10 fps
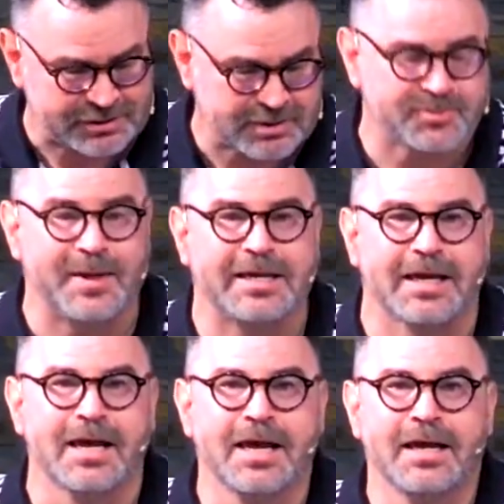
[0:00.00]
Jesus is
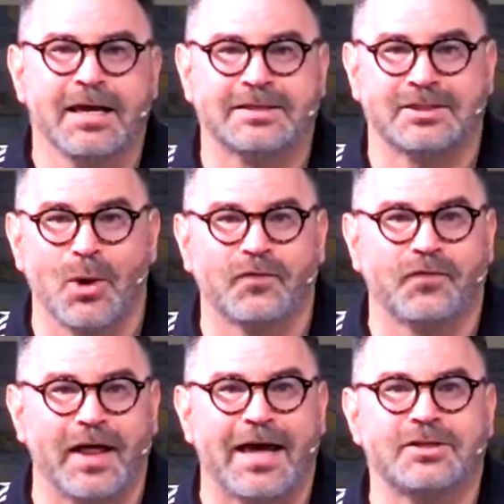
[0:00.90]
speaking is his own
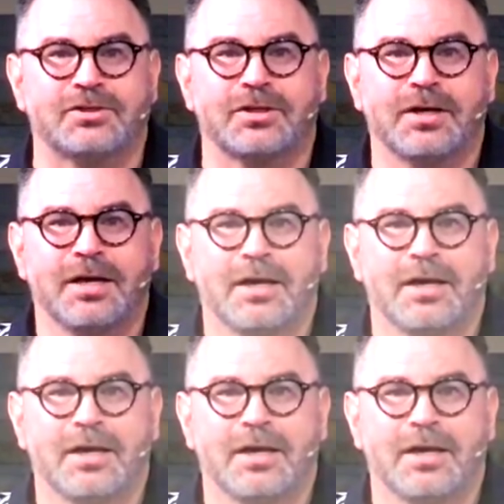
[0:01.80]
flesh.